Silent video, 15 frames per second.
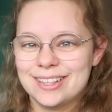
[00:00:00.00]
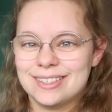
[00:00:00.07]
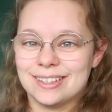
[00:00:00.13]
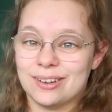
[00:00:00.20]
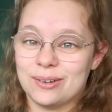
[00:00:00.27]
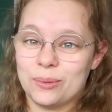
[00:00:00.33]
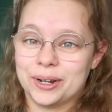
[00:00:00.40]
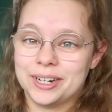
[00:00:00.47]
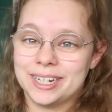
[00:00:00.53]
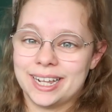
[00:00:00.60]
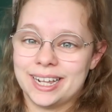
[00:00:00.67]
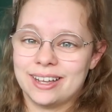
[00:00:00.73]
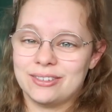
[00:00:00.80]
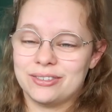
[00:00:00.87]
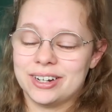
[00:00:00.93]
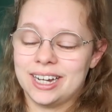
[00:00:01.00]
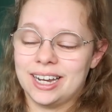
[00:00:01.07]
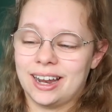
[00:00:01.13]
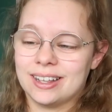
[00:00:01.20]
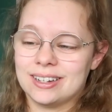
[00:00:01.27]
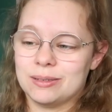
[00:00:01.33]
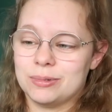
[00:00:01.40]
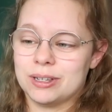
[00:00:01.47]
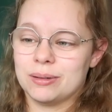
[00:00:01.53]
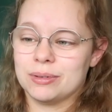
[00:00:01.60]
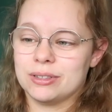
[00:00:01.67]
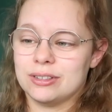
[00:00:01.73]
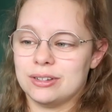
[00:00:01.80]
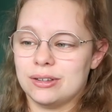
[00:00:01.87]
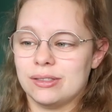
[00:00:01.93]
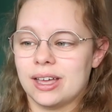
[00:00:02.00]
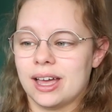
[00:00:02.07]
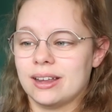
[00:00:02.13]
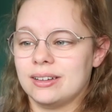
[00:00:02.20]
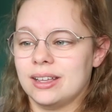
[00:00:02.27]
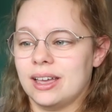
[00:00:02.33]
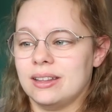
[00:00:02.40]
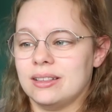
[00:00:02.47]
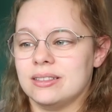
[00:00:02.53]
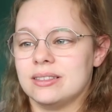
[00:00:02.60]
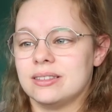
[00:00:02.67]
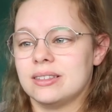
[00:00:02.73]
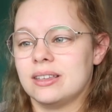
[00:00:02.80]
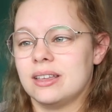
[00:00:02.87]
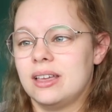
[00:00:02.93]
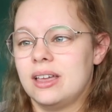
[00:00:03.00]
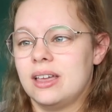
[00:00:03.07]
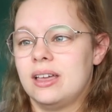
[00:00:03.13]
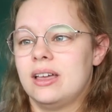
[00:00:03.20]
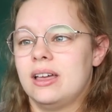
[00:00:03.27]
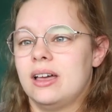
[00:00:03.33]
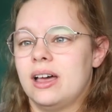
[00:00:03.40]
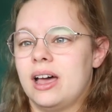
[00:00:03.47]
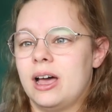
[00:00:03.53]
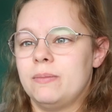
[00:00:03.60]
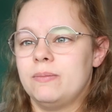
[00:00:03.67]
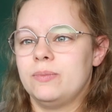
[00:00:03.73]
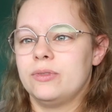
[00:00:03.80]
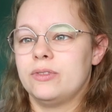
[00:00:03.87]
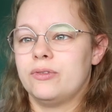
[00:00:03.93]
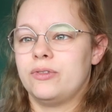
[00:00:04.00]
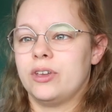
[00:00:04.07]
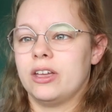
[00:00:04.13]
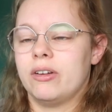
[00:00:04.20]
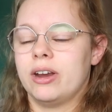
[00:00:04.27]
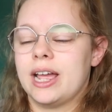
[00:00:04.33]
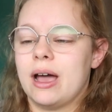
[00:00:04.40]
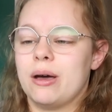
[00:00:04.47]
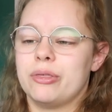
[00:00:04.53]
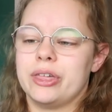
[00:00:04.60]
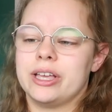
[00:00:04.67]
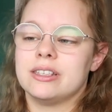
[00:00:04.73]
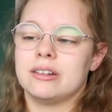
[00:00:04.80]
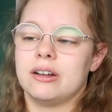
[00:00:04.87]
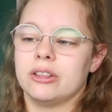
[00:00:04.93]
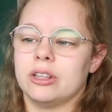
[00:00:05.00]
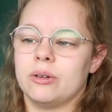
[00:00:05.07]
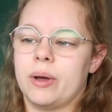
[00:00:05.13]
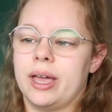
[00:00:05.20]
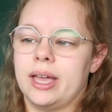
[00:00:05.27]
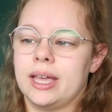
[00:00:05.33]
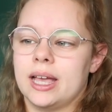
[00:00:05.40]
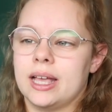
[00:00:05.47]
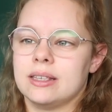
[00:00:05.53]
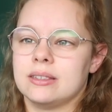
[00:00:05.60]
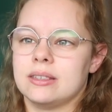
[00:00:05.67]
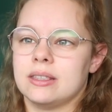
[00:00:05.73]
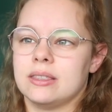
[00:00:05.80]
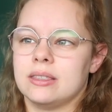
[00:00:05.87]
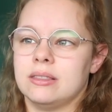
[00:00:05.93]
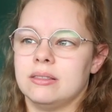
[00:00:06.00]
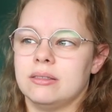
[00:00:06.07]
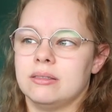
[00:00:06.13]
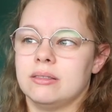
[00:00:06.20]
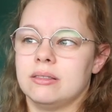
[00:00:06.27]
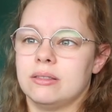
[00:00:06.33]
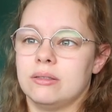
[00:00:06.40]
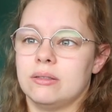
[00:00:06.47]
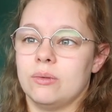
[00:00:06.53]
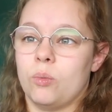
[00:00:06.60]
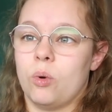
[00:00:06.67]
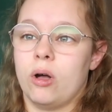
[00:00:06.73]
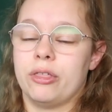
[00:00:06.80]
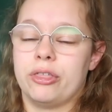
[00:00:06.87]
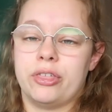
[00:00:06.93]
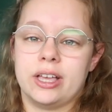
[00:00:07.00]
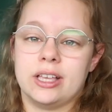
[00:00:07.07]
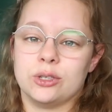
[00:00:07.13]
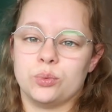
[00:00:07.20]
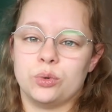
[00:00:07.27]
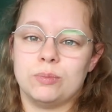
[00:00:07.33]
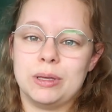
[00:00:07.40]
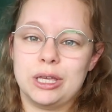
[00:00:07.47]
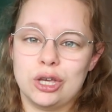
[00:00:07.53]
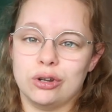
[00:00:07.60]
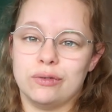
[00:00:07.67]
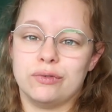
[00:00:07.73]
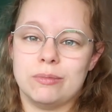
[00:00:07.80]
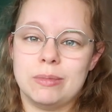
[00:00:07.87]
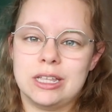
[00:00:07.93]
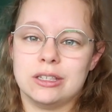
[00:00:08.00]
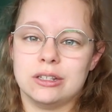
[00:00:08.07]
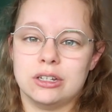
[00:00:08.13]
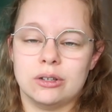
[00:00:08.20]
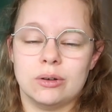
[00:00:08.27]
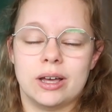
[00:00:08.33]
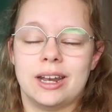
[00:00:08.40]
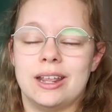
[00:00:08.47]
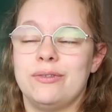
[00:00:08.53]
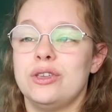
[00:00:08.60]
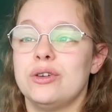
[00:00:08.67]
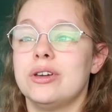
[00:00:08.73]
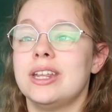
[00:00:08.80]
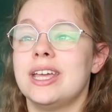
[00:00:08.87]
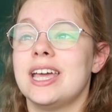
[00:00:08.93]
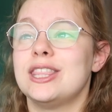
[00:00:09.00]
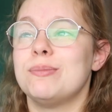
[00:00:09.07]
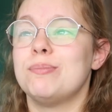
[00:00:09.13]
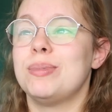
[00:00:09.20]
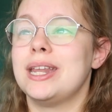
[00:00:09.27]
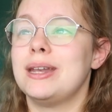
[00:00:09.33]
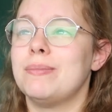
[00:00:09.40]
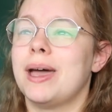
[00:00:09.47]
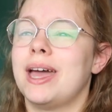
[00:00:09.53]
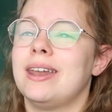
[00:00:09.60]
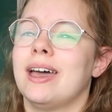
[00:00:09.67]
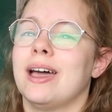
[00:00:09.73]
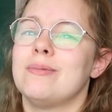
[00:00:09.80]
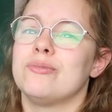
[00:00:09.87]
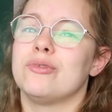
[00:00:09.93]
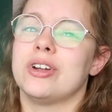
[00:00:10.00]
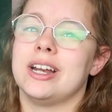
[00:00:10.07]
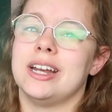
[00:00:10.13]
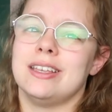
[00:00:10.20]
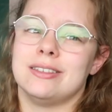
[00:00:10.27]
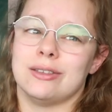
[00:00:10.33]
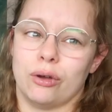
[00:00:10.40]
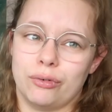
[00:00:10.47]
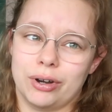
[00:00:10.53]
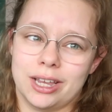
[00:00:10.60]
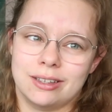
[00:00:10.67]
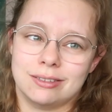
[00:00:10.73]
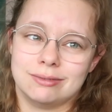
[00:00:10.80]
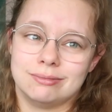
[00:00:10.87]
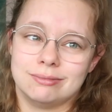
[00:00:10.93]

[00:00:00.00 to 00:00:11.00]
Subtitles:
So one day I'd really like to be able to do that, and I'm figuring out things along the way as to what things would be good for me to do. And if you could hear the bin men, I'm really sorry,